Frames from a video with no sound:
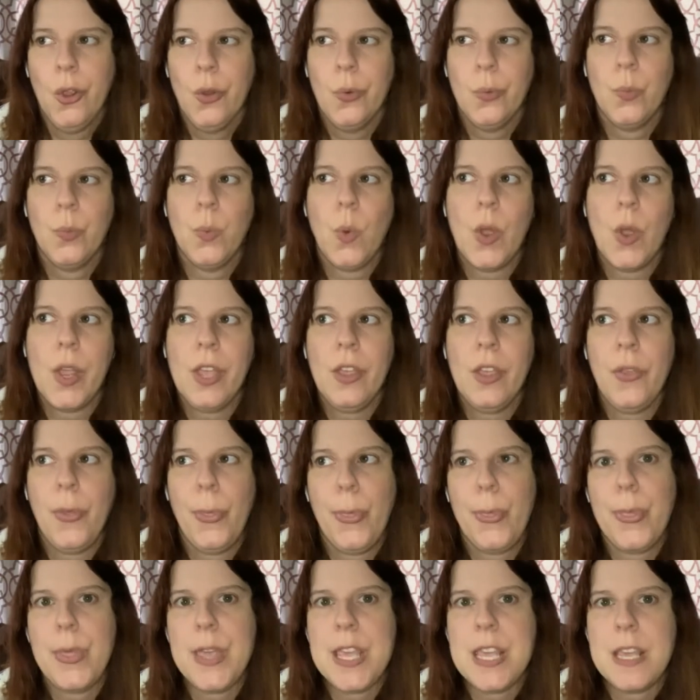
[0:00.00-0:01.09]
royal
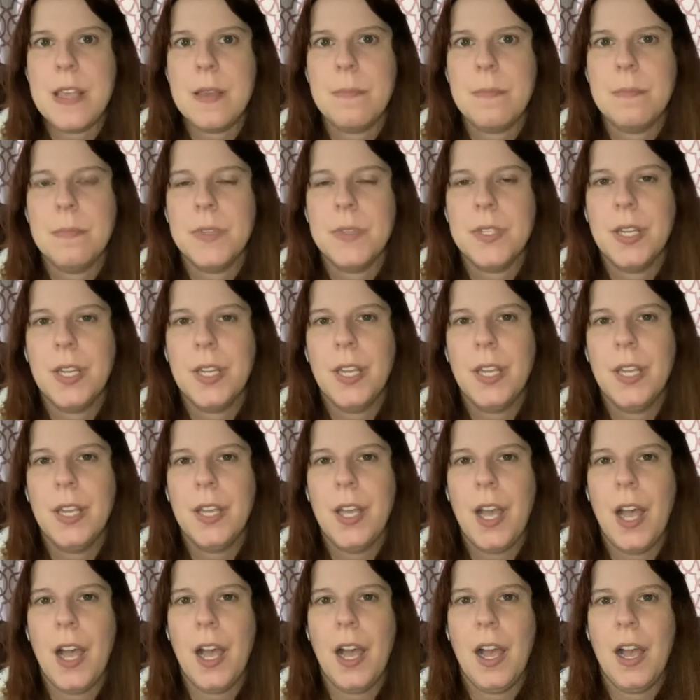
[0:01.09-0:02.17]
themed
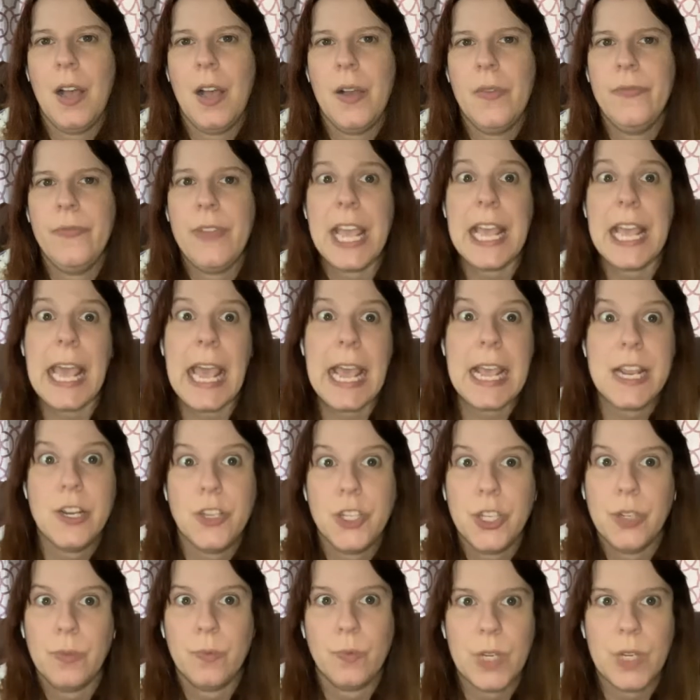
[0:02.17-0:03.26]

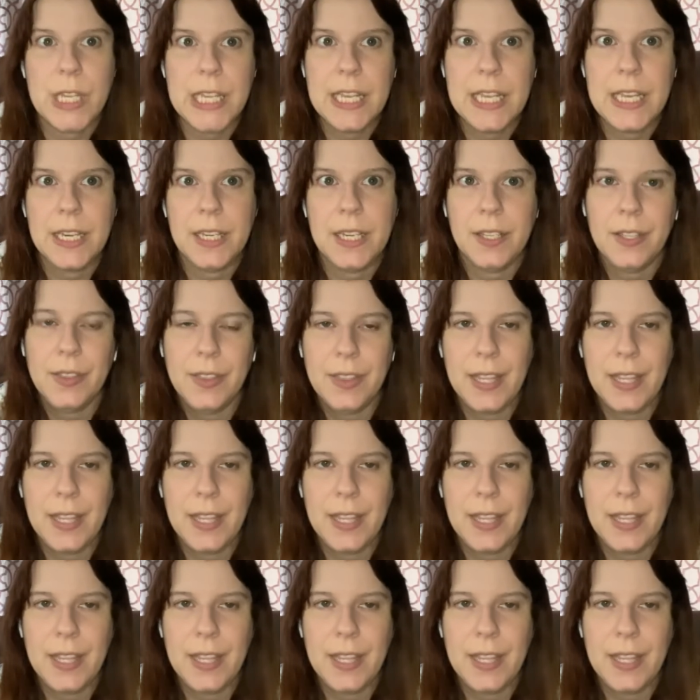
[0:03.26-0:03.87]
vacation read